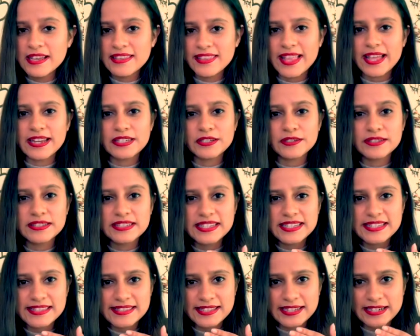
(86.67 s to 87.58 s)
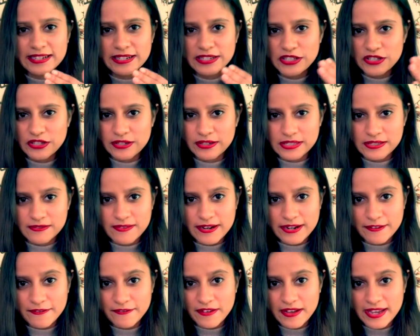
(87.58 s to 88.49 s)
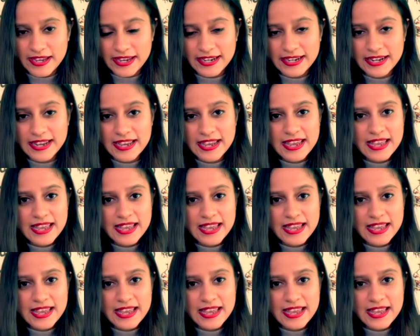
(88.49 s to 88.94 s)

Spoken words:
that your dean's signature is verified,